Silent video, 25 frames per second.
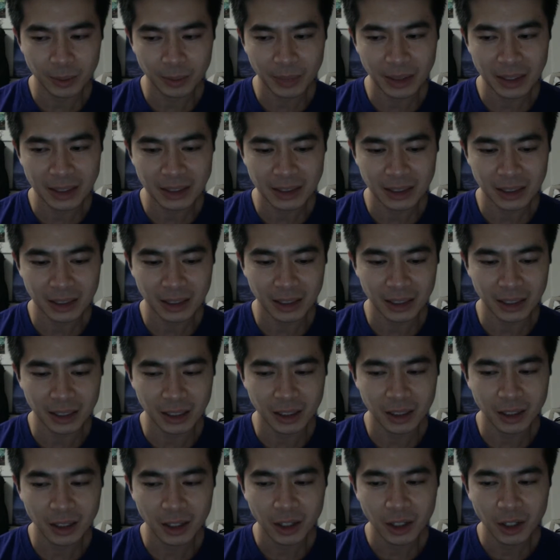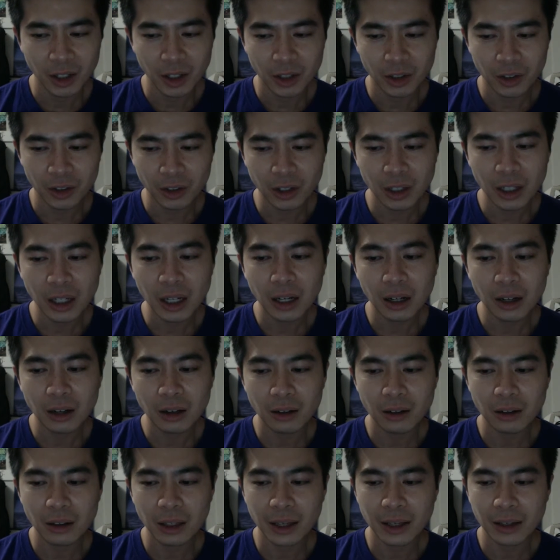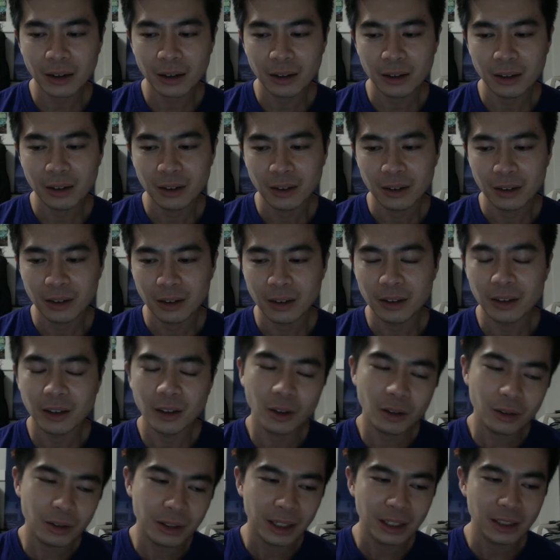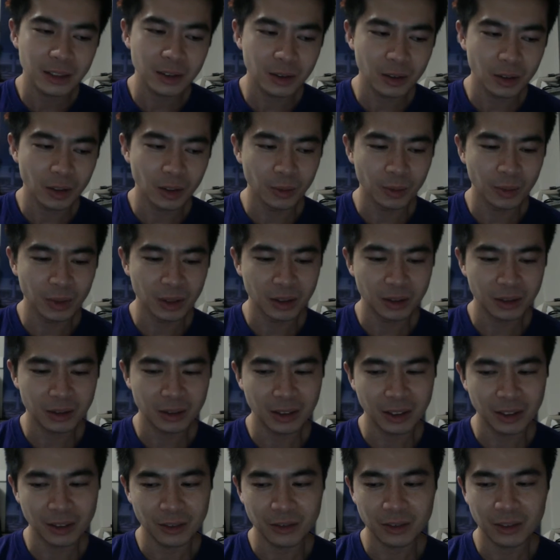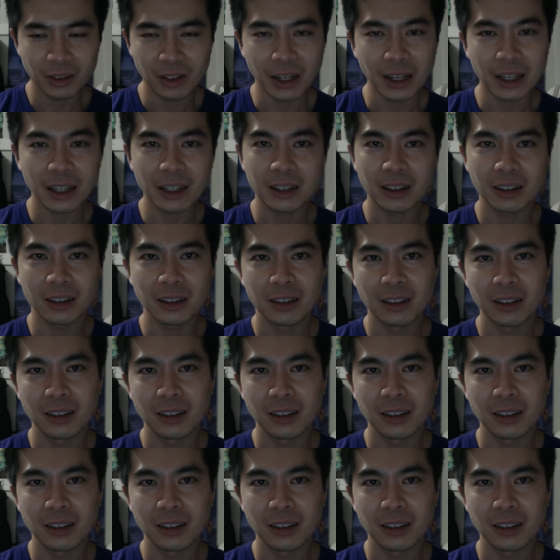But basically, you know how like in the old days humans lived like